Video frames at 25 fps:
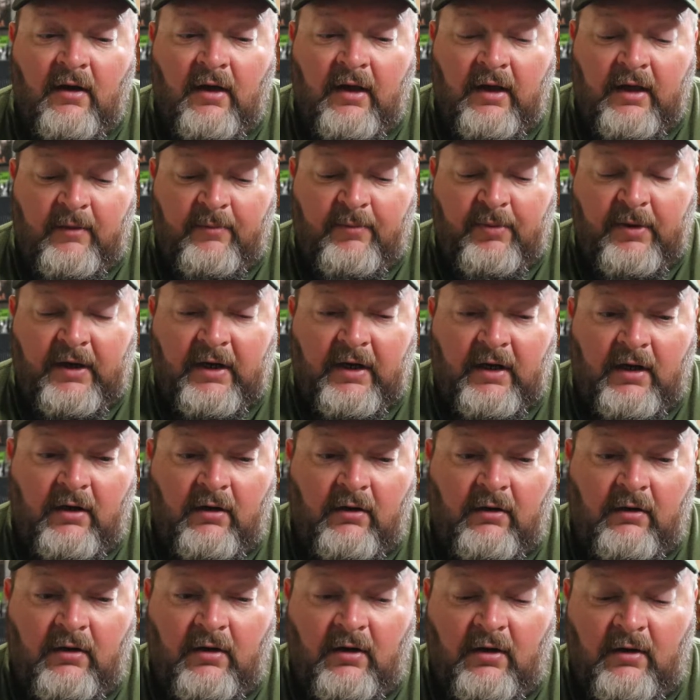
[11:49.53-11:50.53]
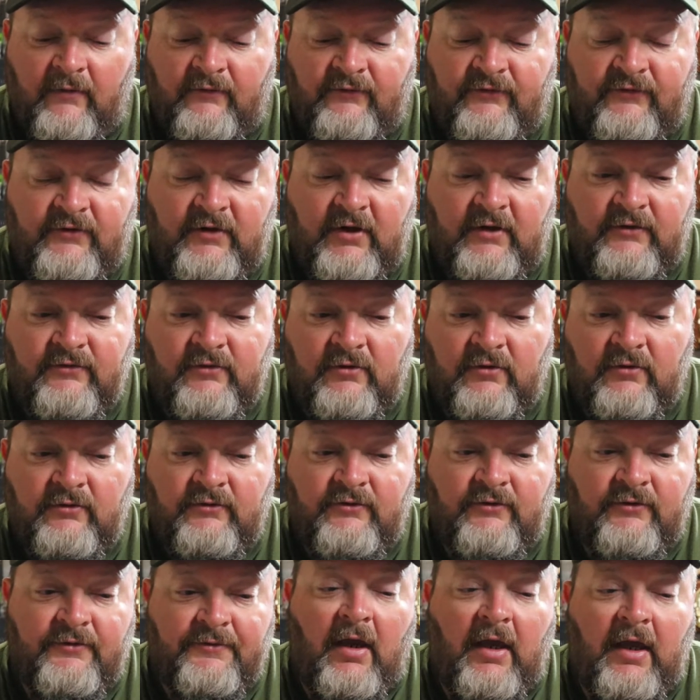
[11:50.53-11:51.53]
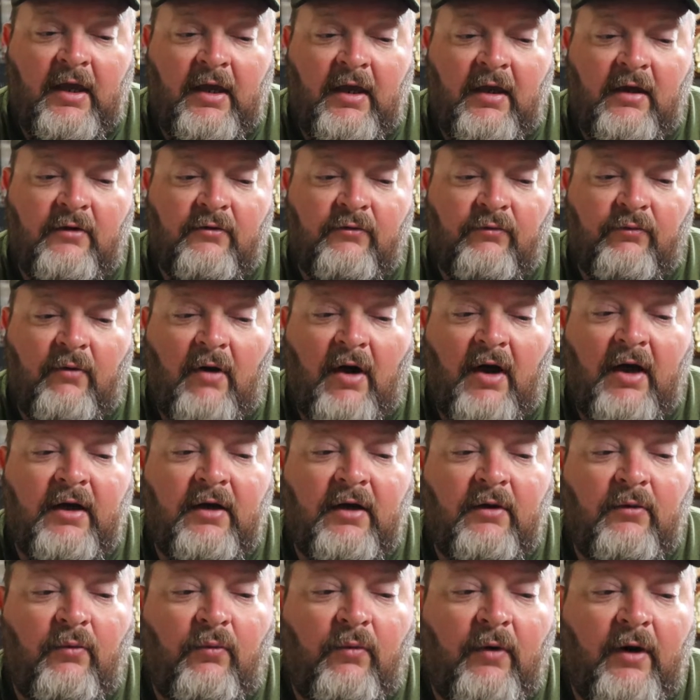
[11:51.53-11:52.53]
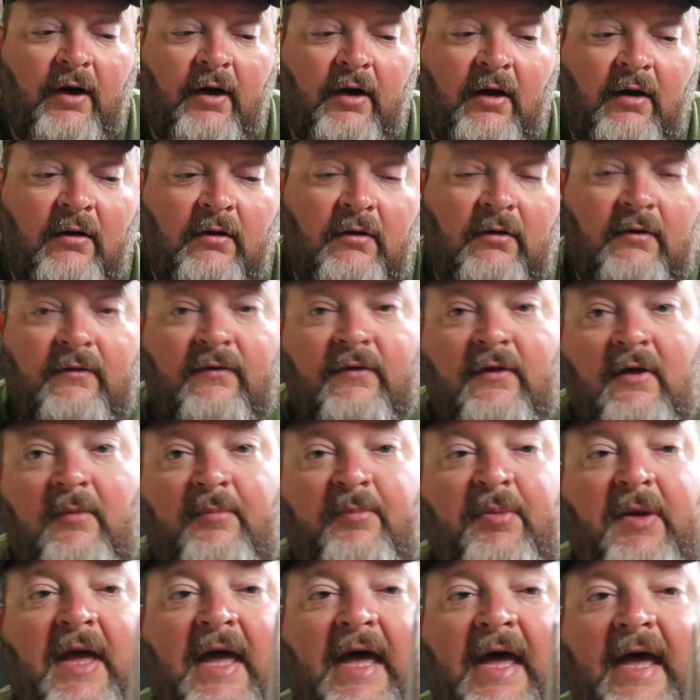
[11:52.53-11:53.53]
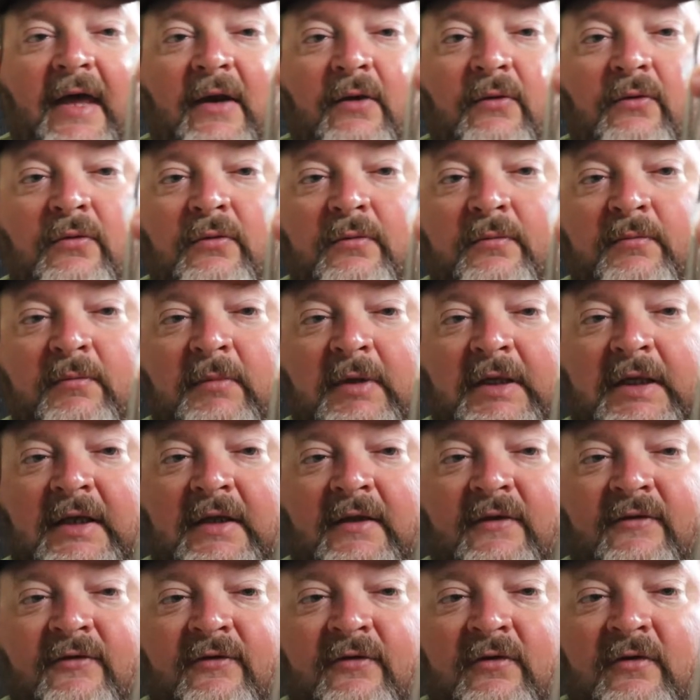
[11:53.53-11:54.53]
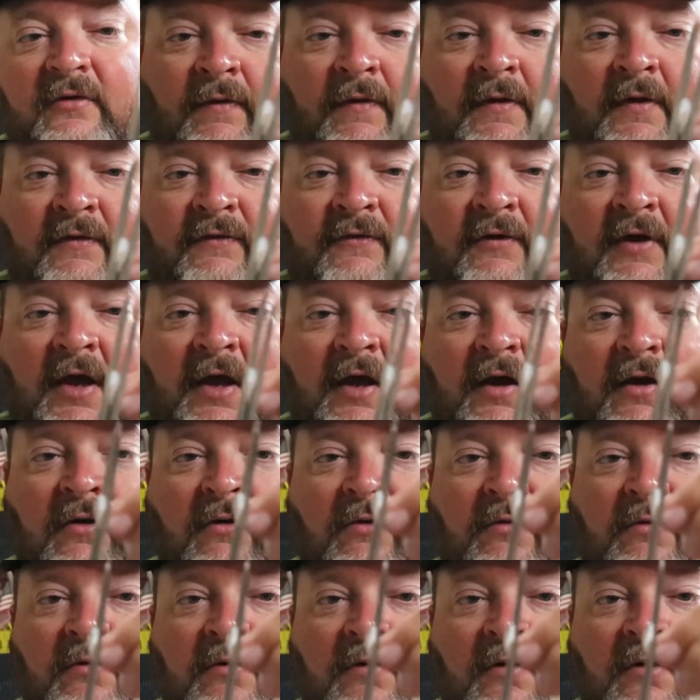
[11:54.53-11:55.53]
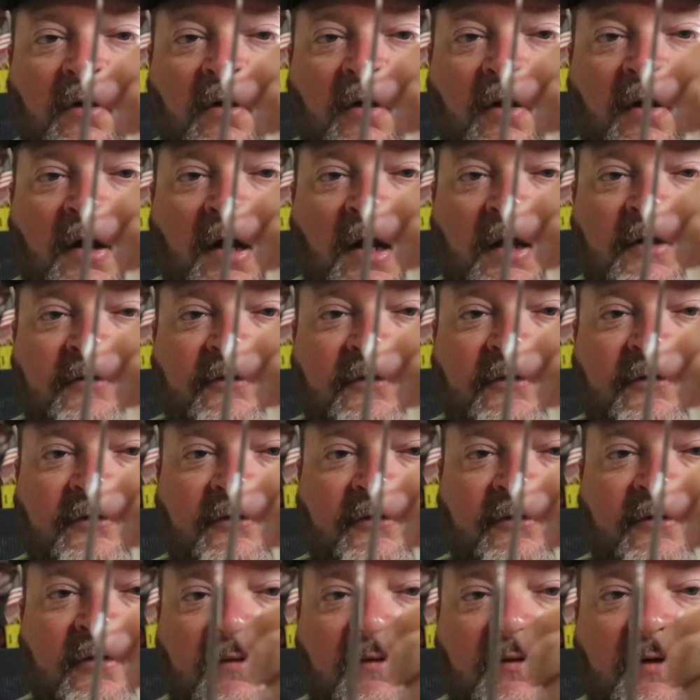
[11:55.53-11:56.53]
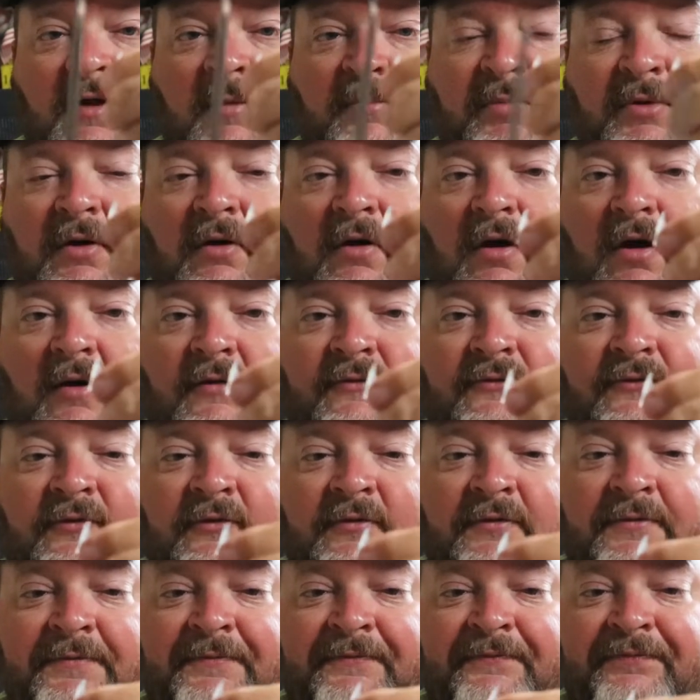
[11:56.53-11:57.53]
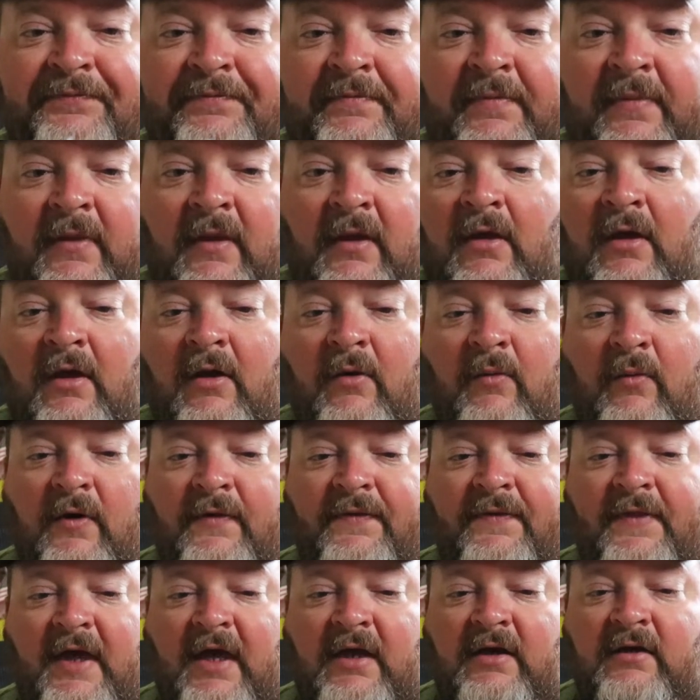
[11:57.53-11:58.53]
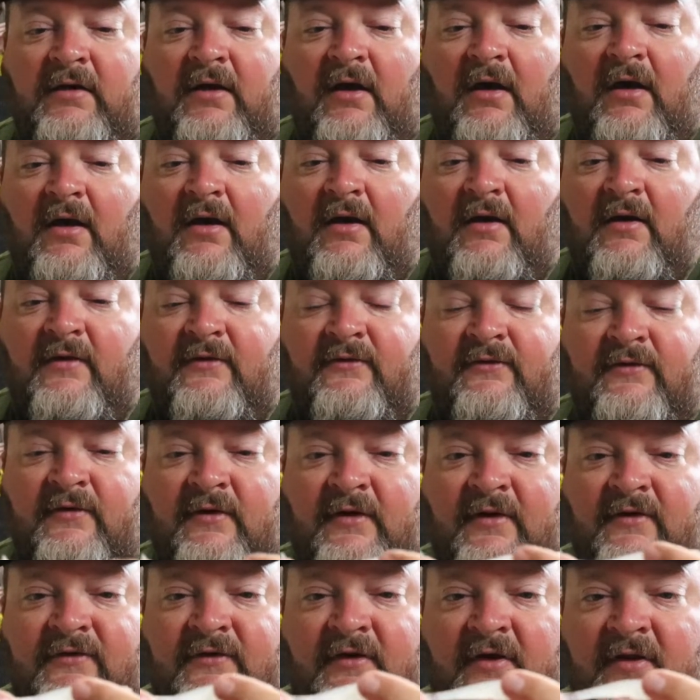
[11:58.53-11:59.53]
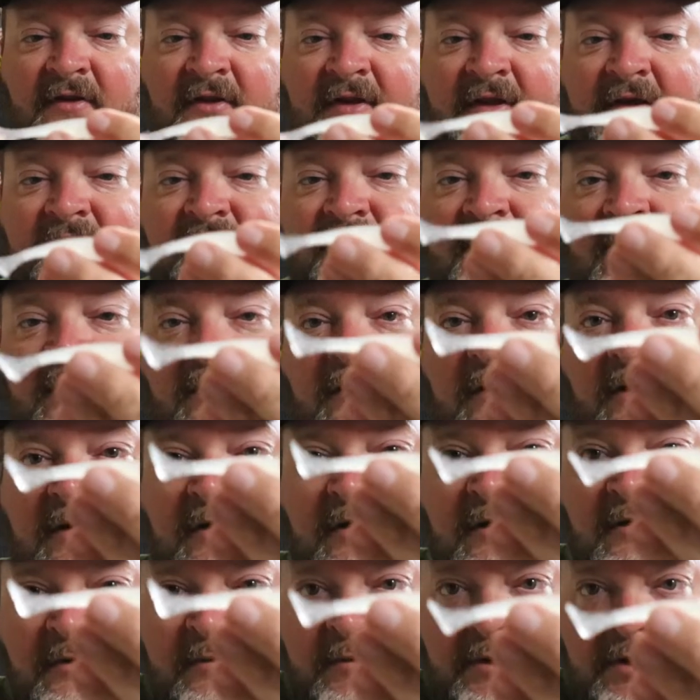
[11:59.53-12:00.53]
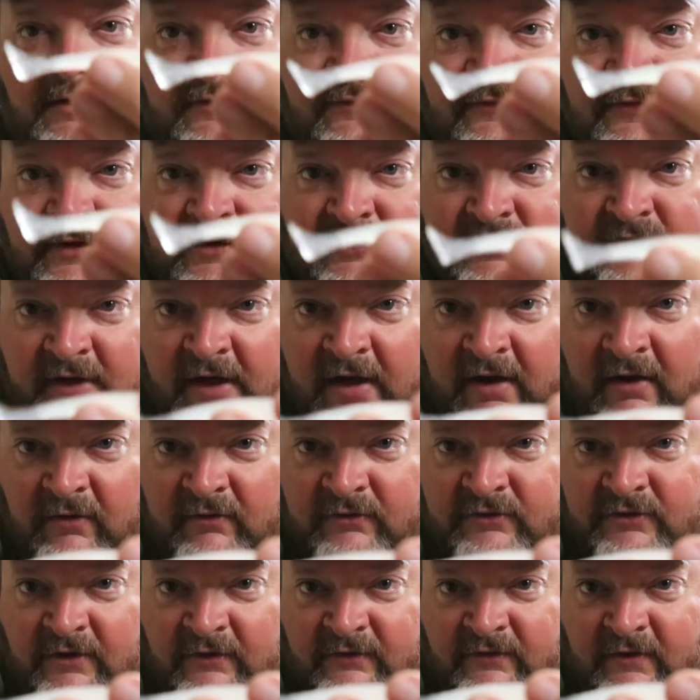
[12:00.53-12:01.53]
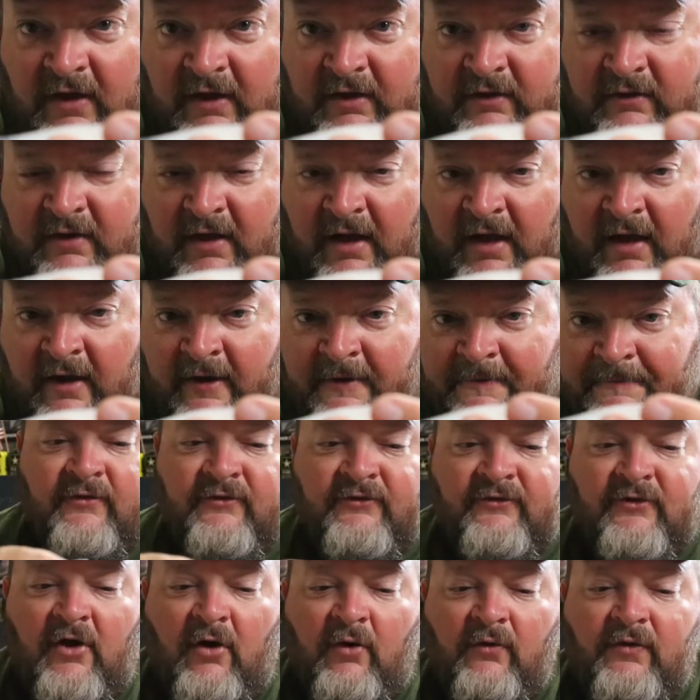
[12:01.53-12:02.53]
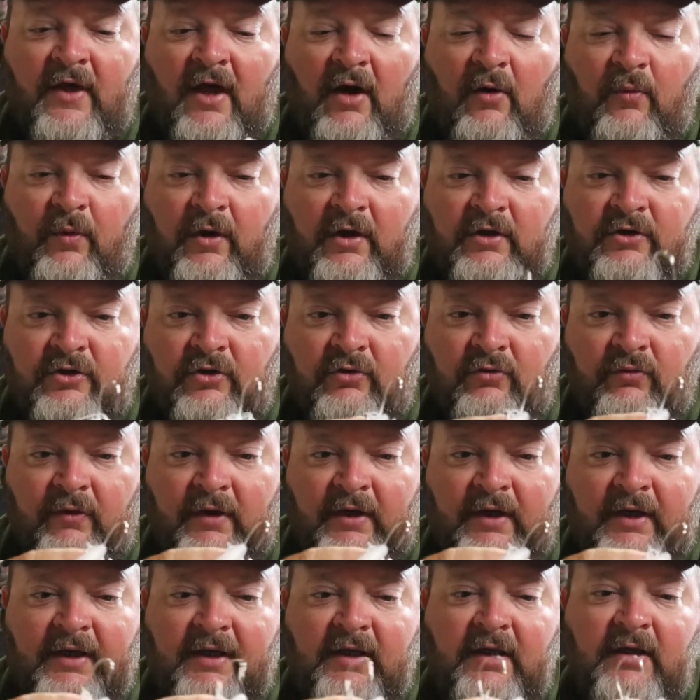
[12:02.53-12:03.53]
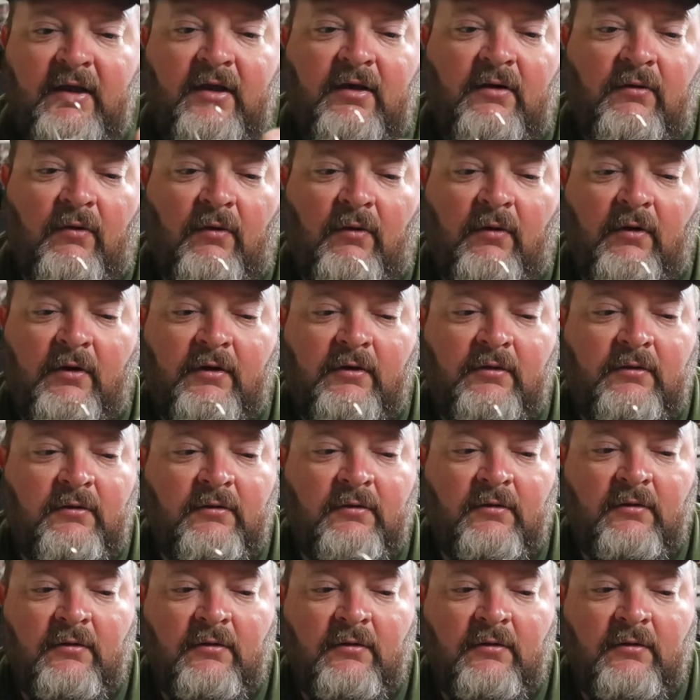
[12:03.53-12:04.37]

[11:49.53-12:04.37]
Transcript: a pair of scissors and right where the paddle meets the tail, I just nip it off. And what that does is it leaves a little bitty fishtail just like that. So that when you rig it on,